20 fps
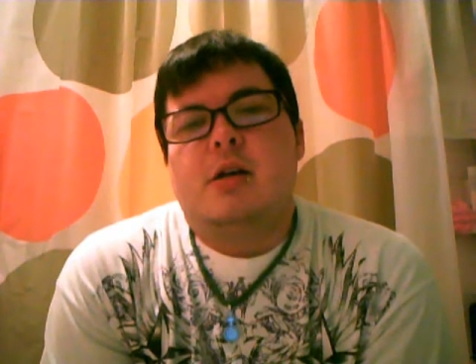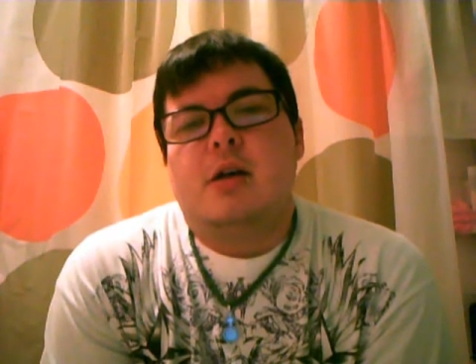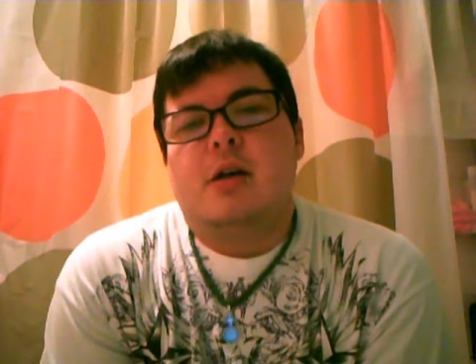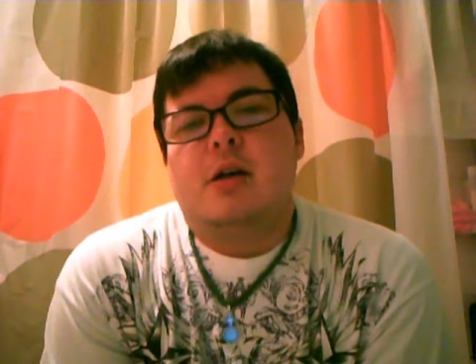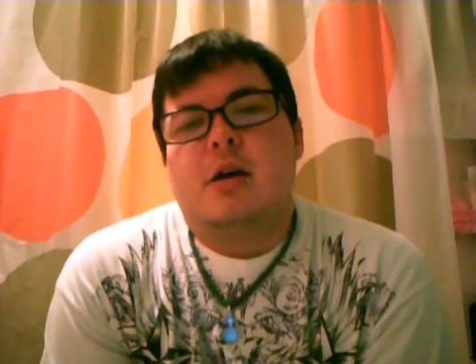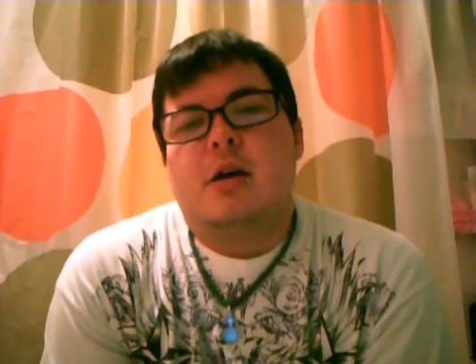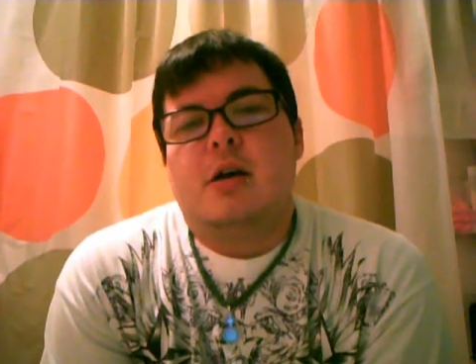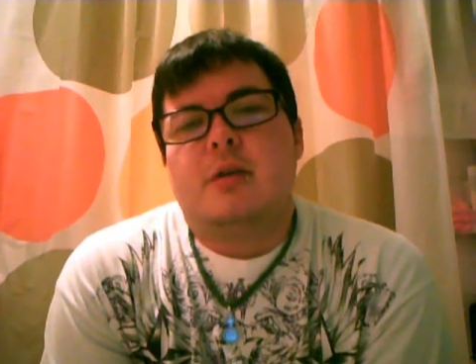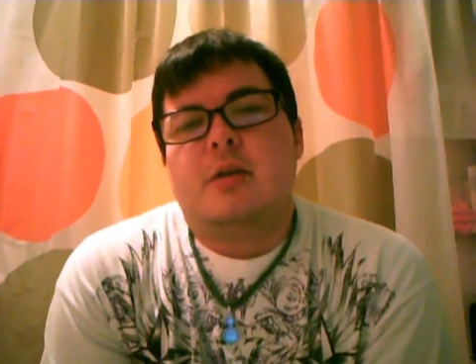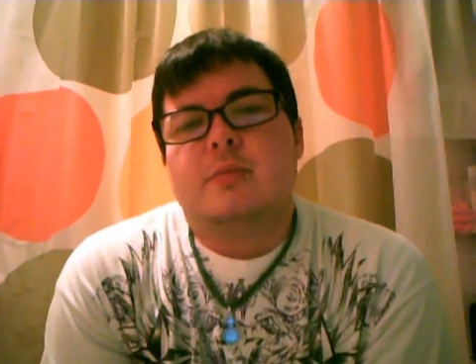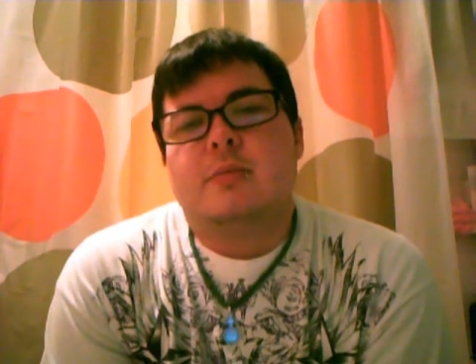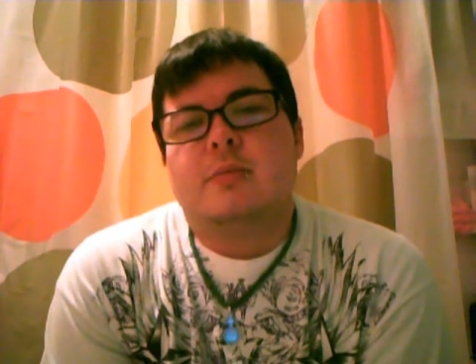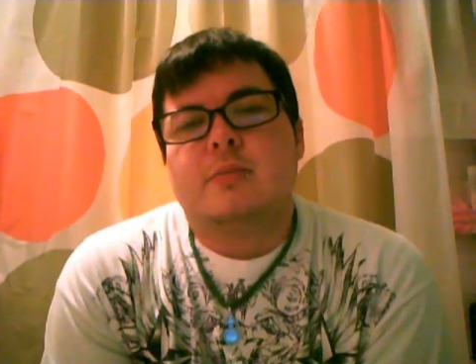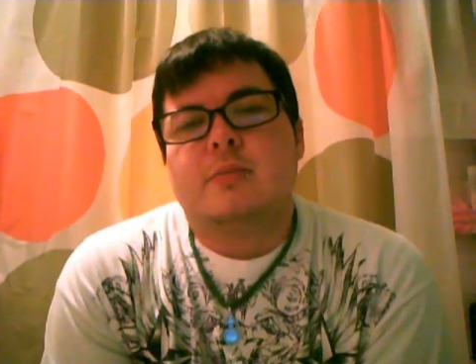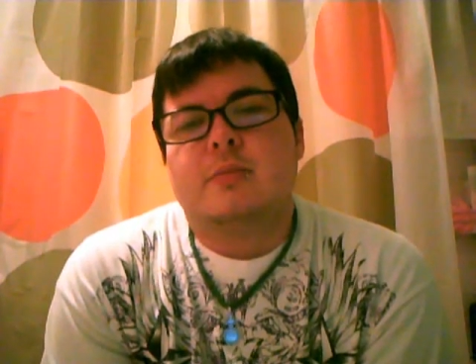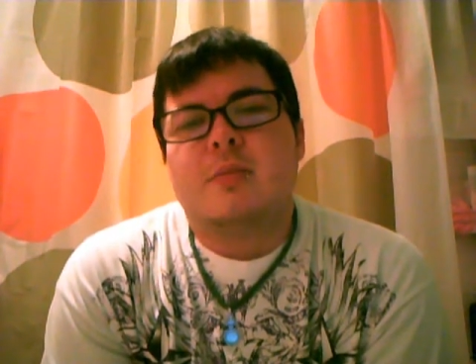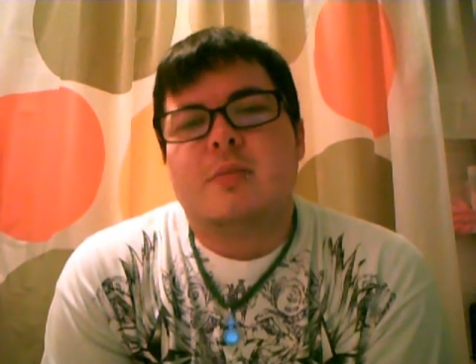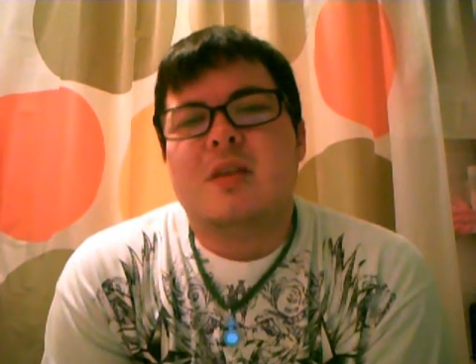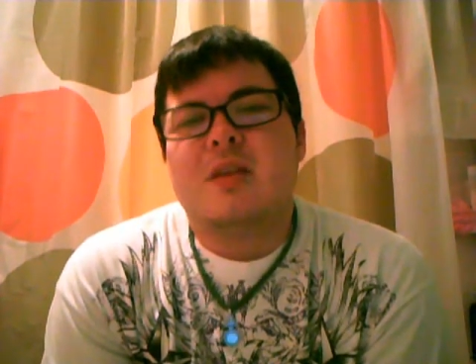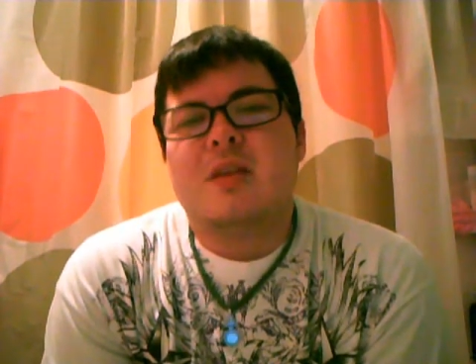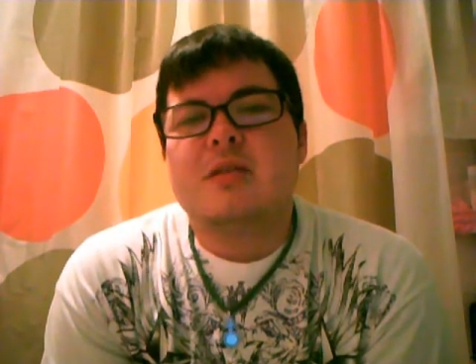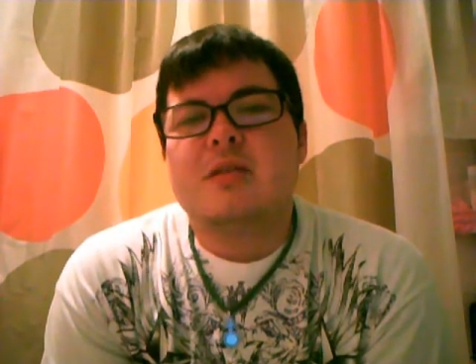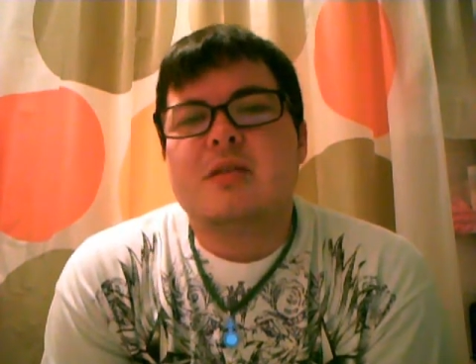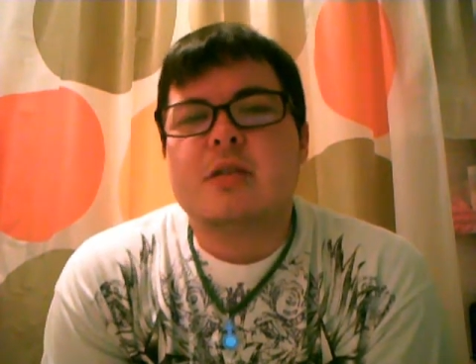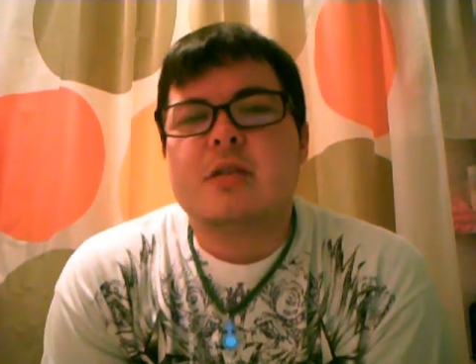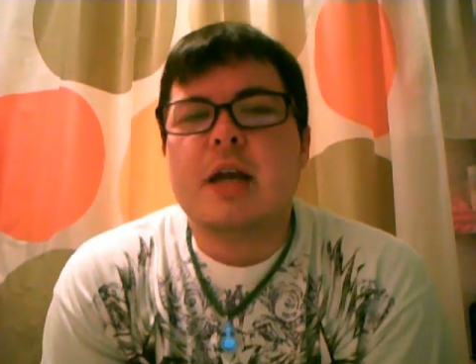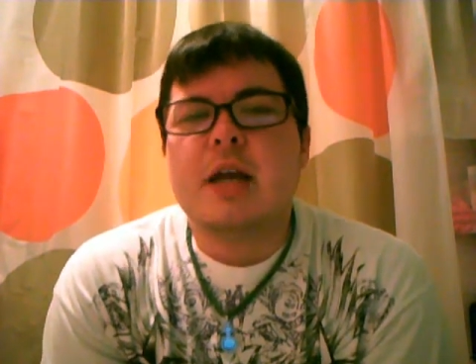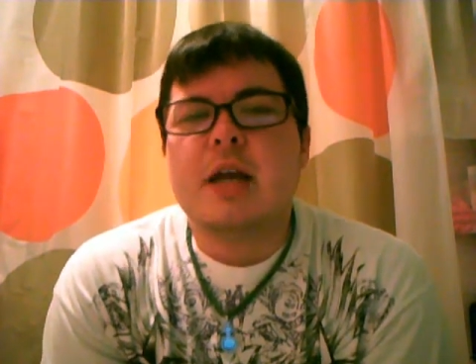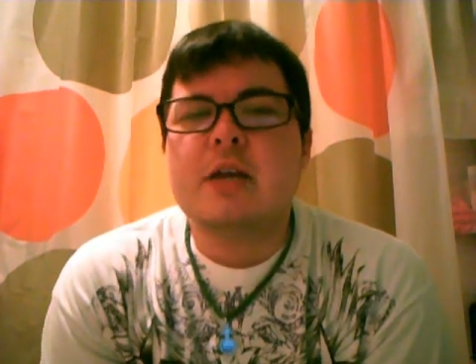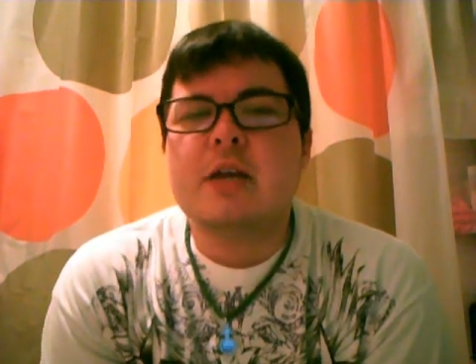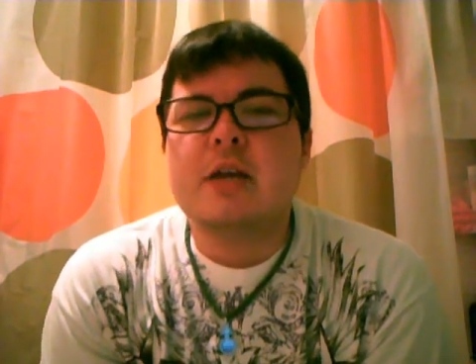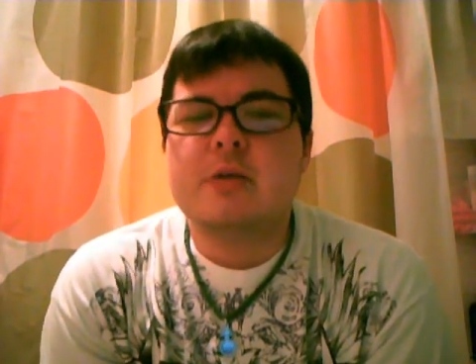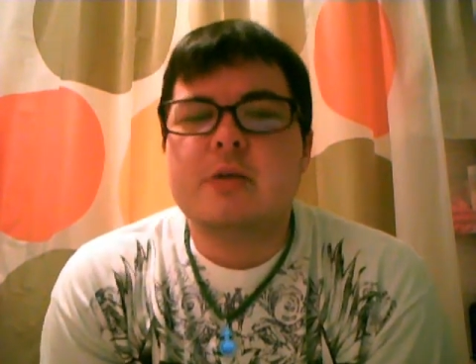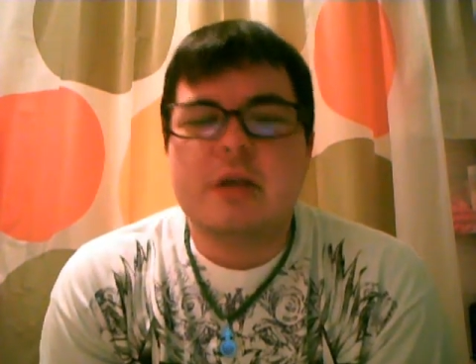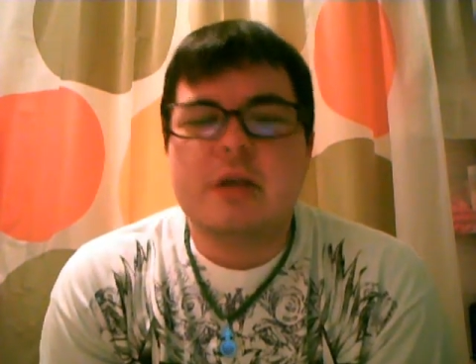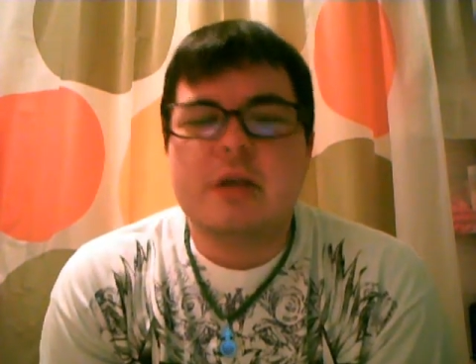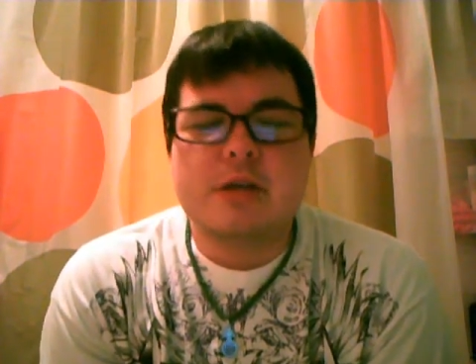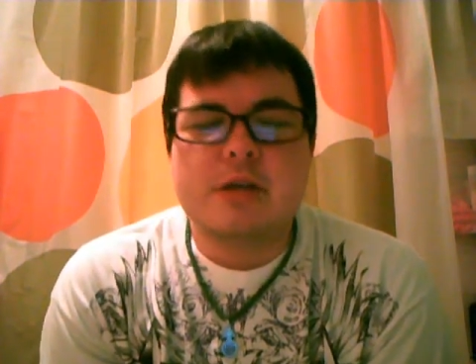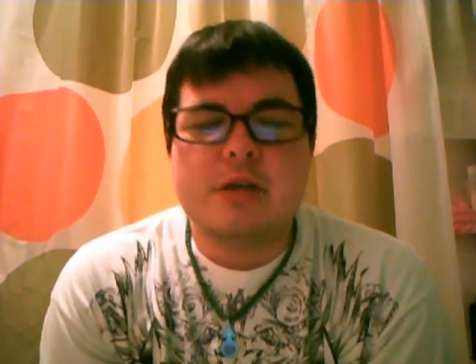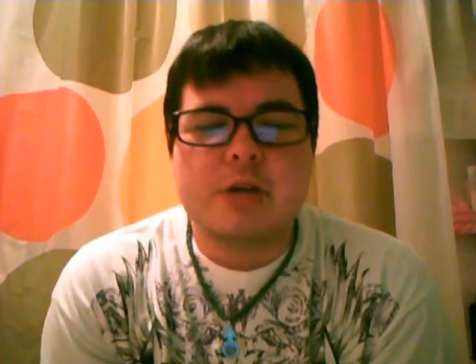um, just kind of do
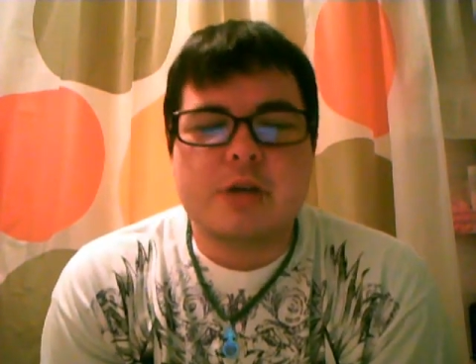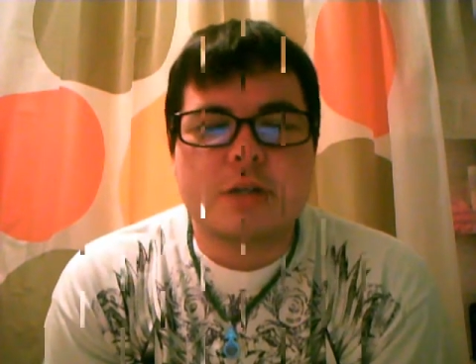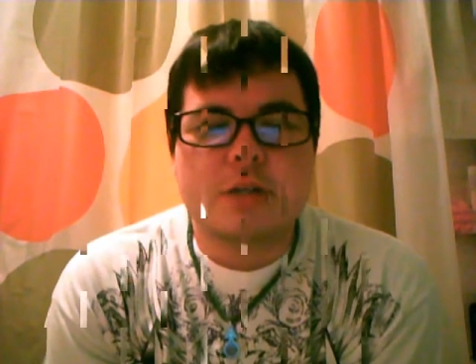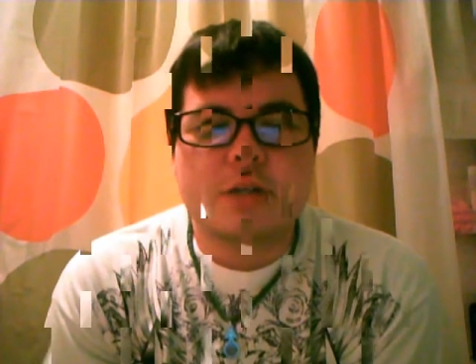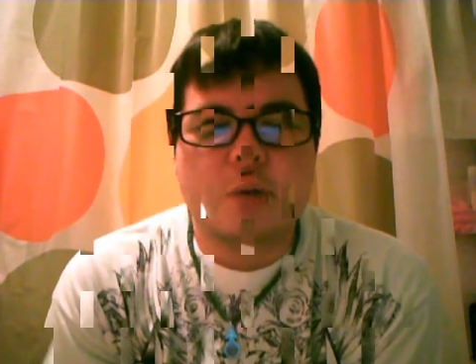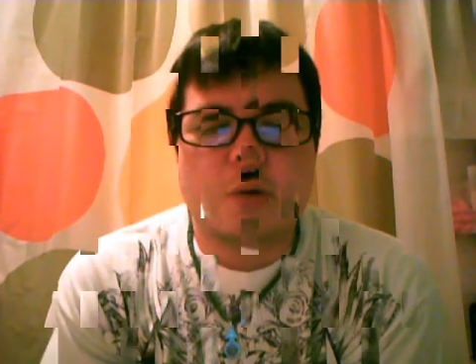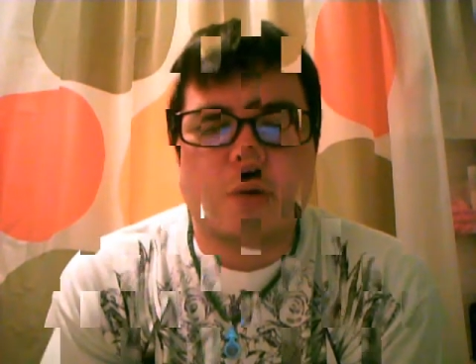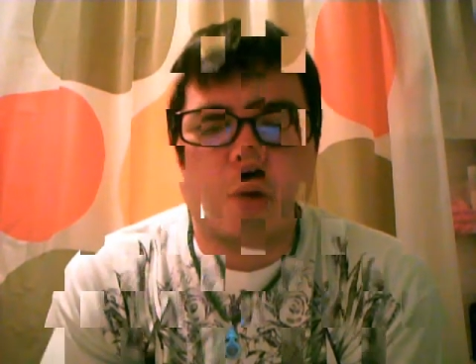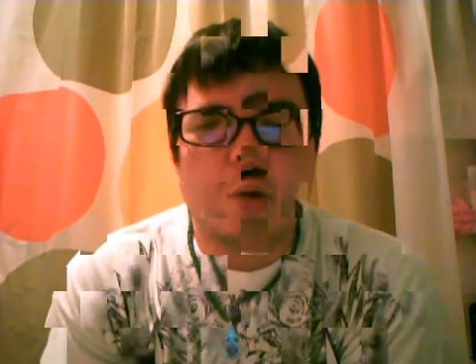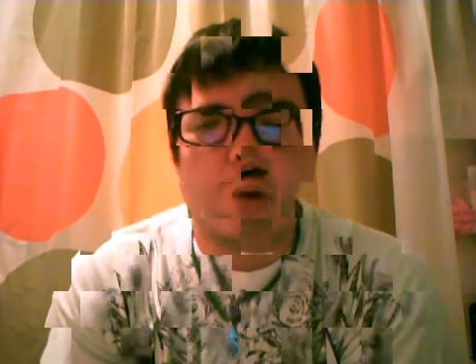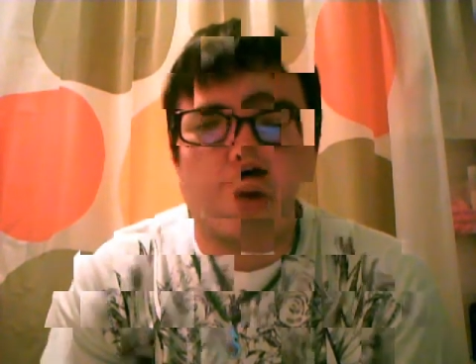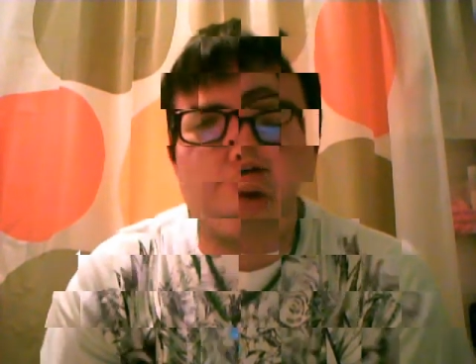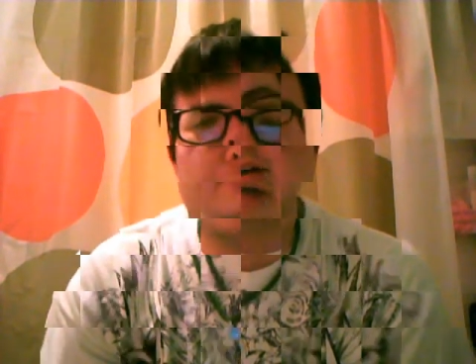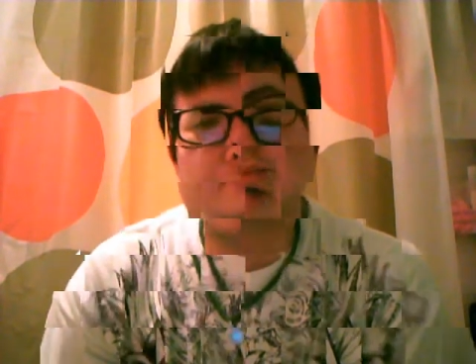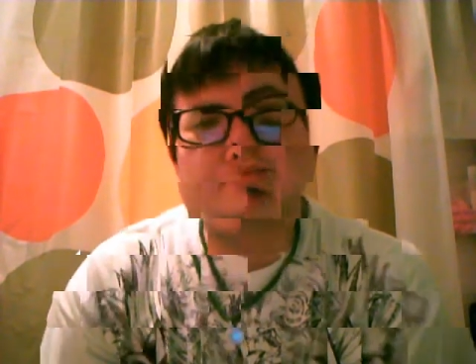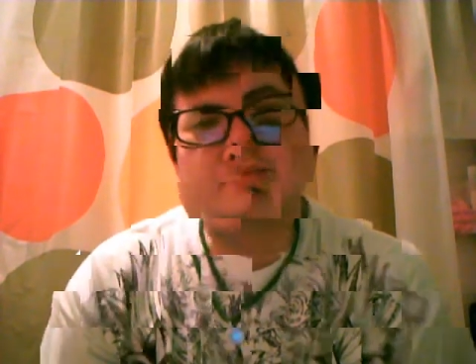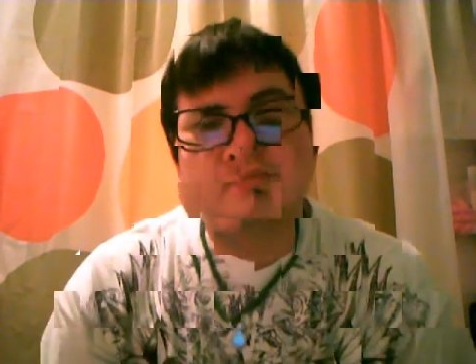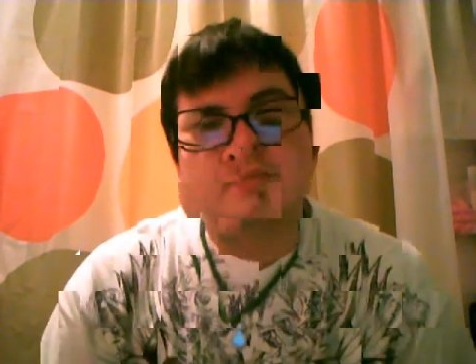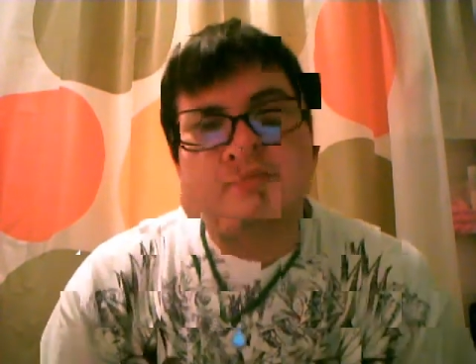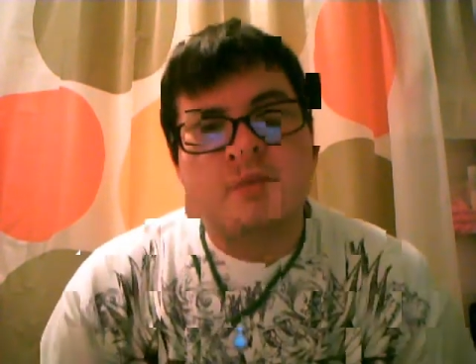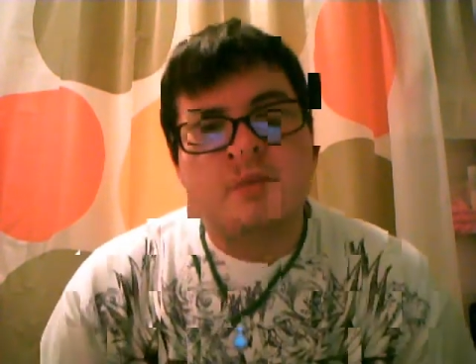like a trans 101.